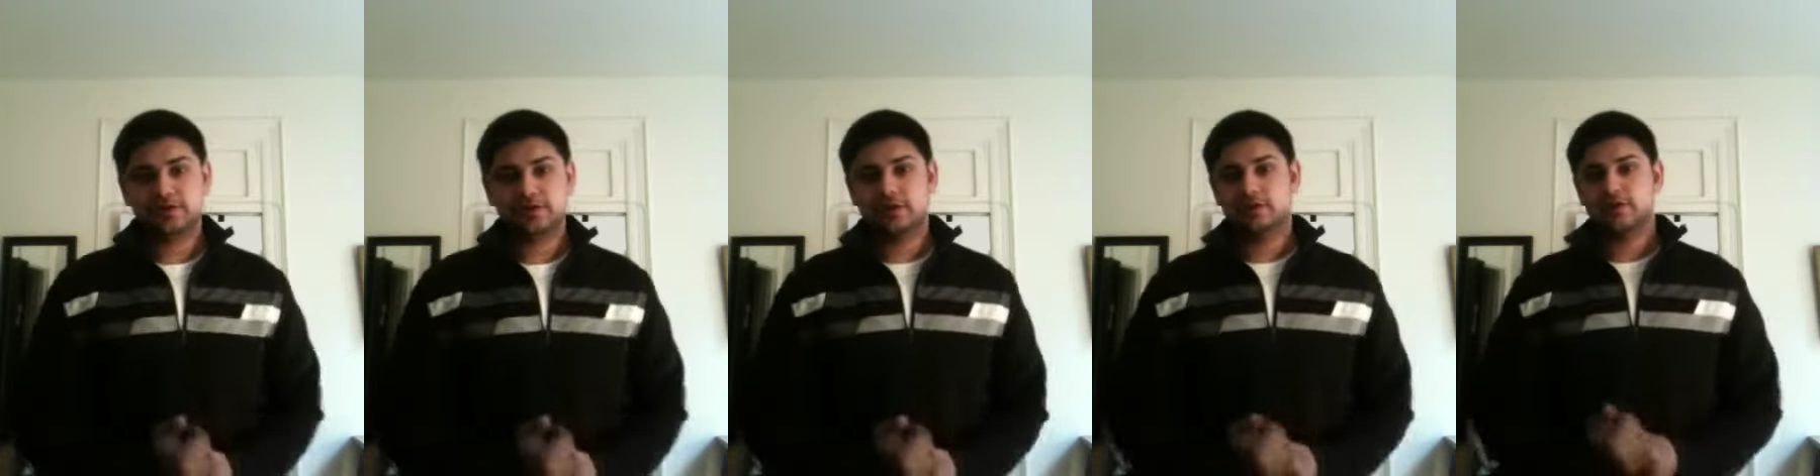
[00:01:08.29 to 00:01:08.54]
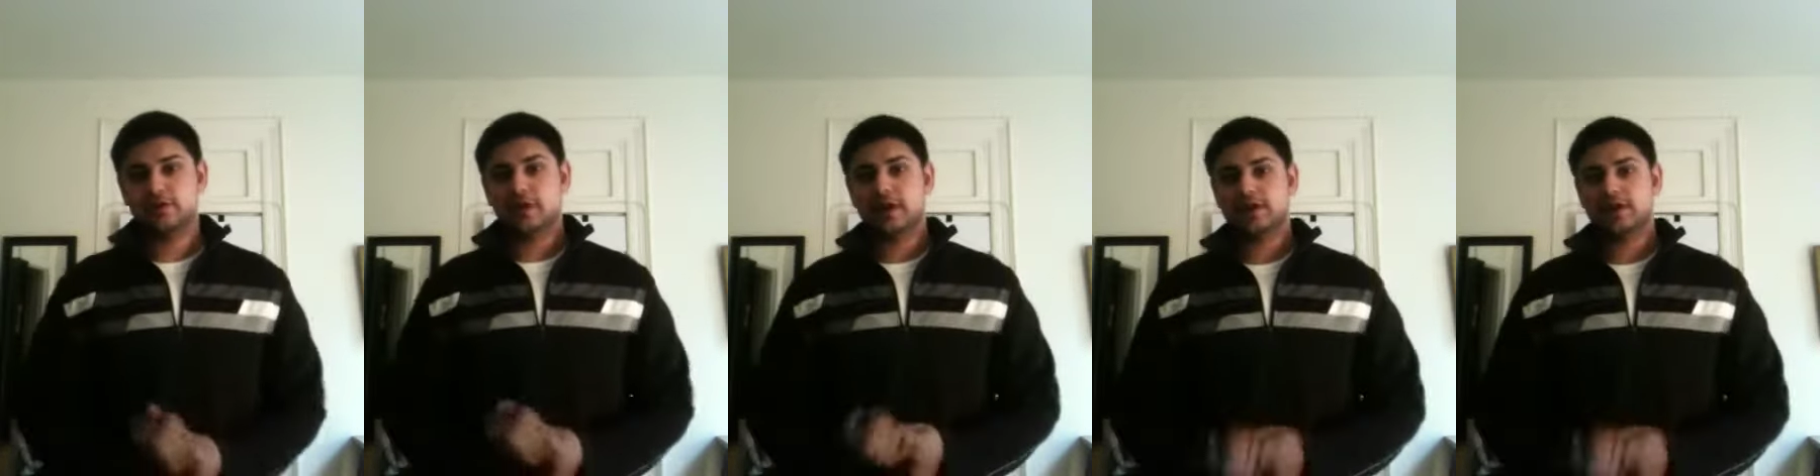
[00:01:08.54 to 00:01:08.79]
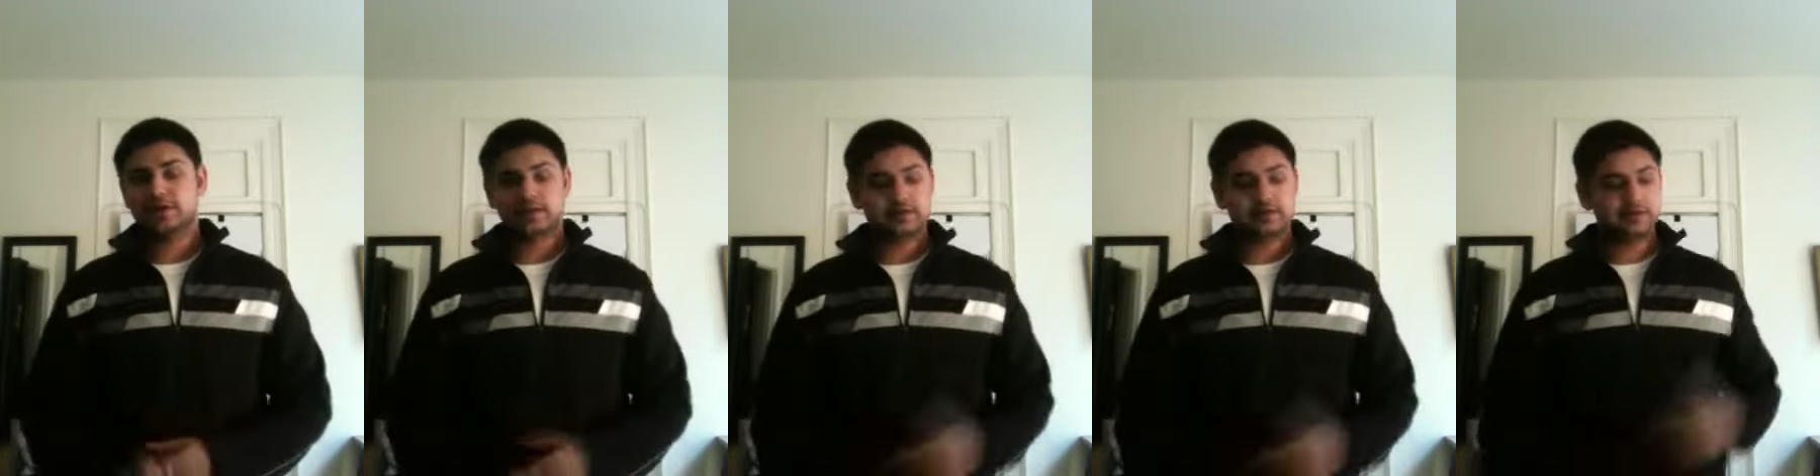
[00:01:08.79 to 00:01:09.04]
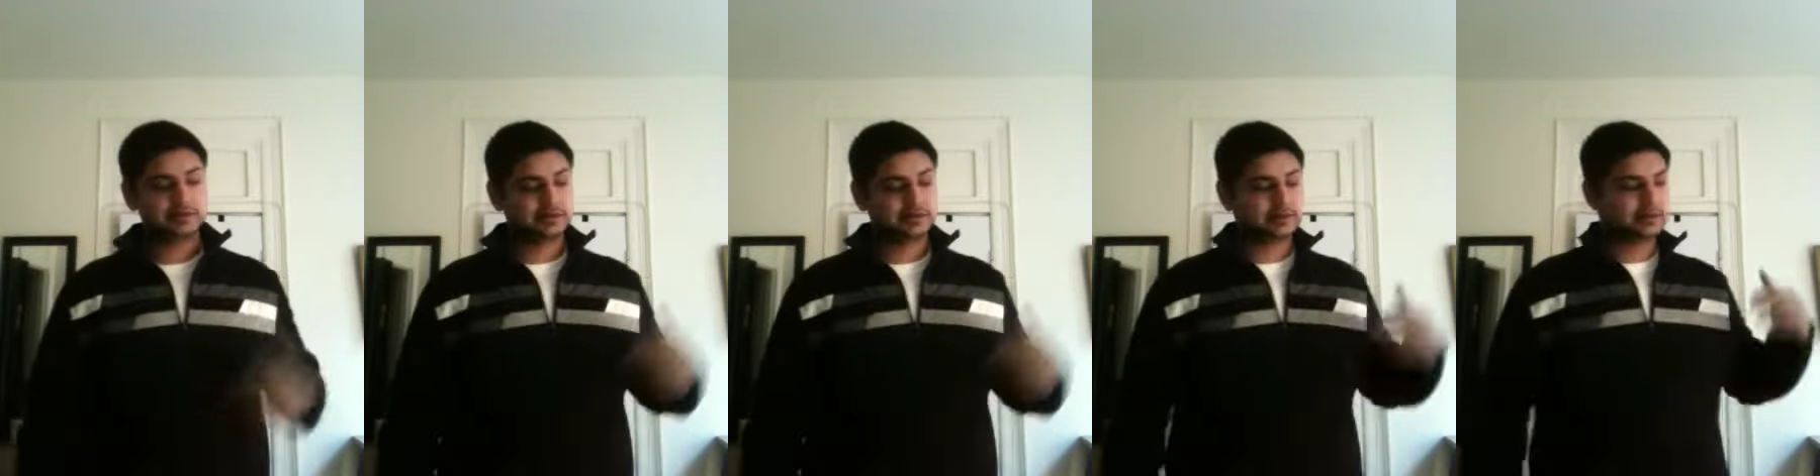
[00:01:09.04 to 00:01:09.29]
You know,
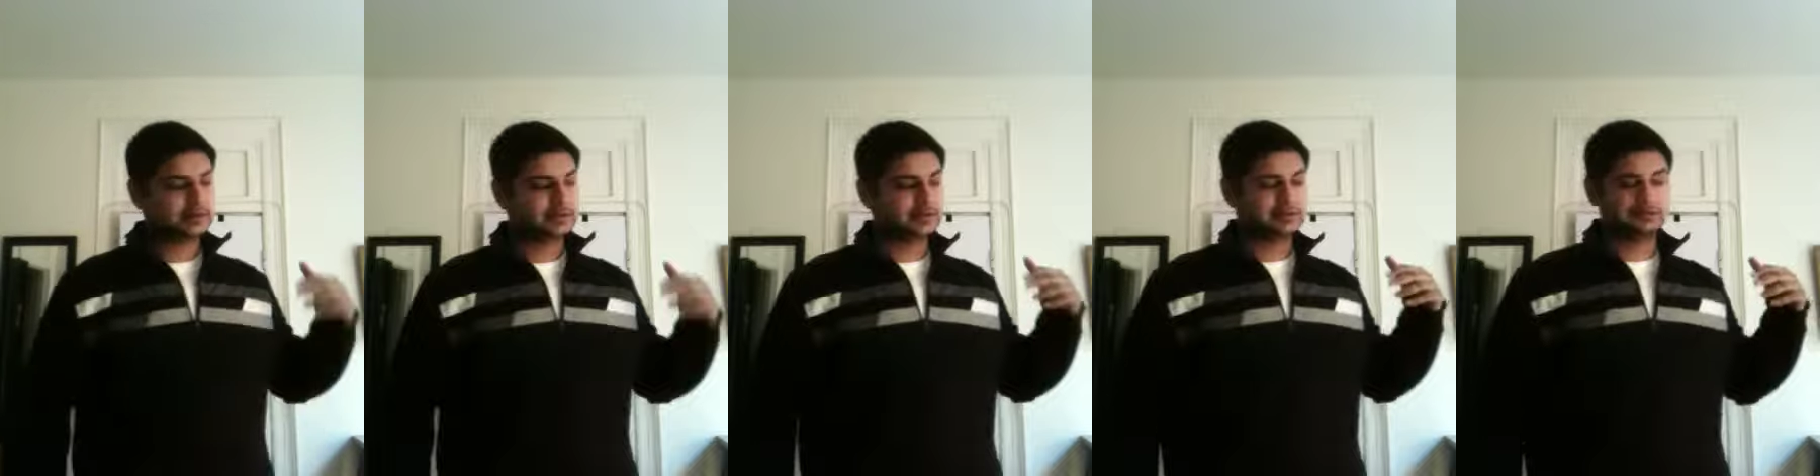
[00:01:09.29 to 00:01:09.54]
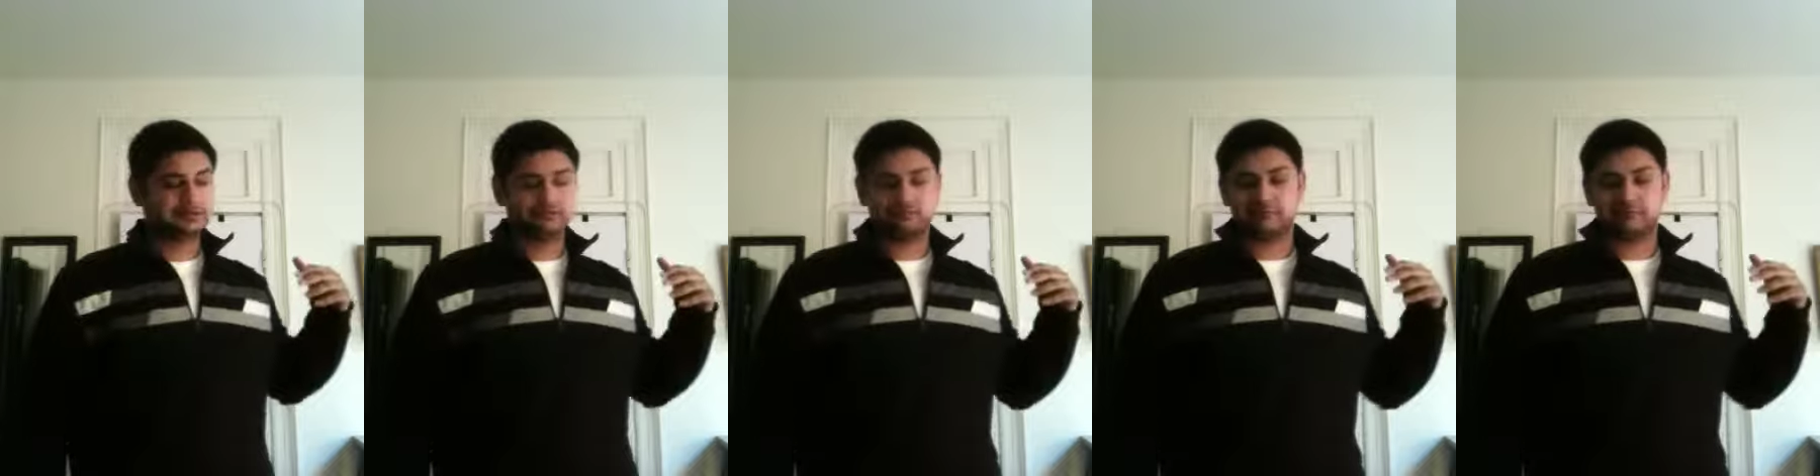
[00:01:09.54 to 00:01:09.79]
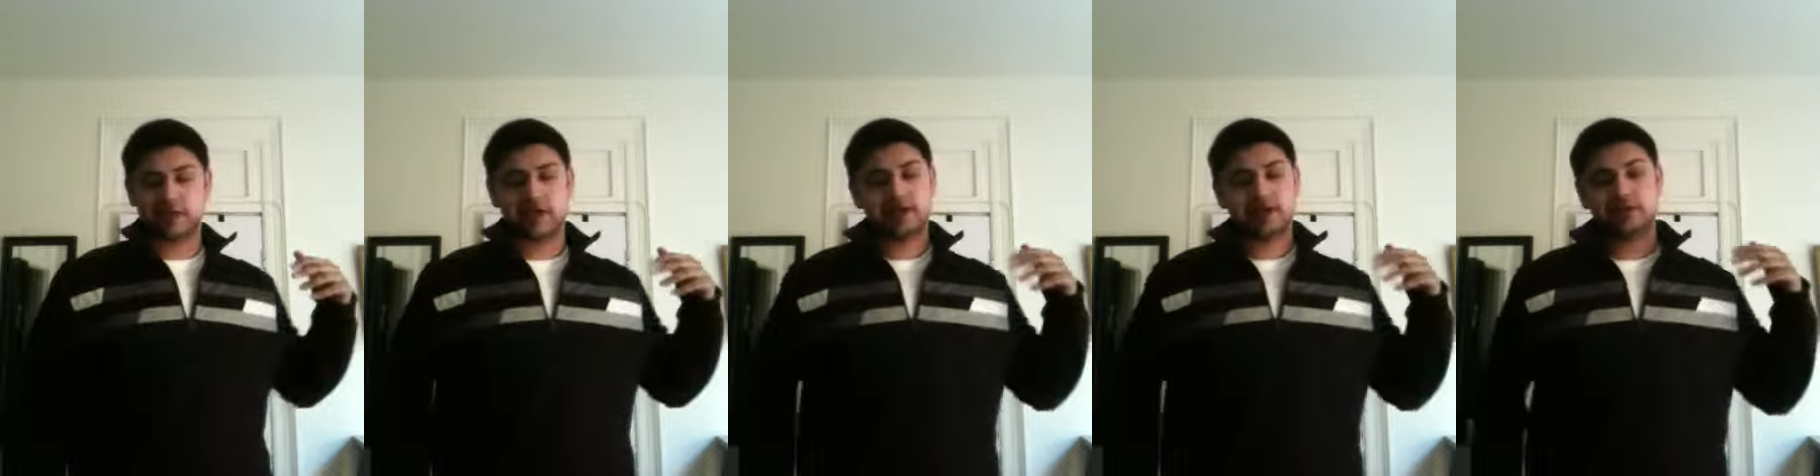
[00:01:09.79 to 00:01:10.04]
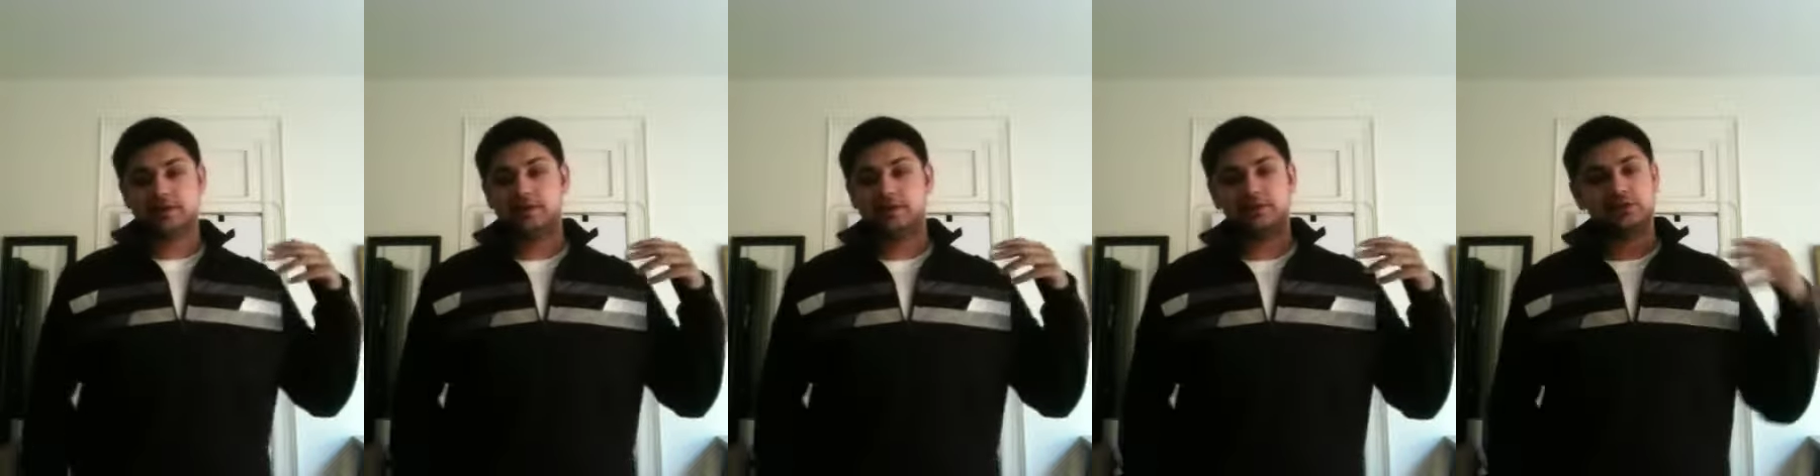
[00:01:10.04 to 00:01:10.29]
I can tell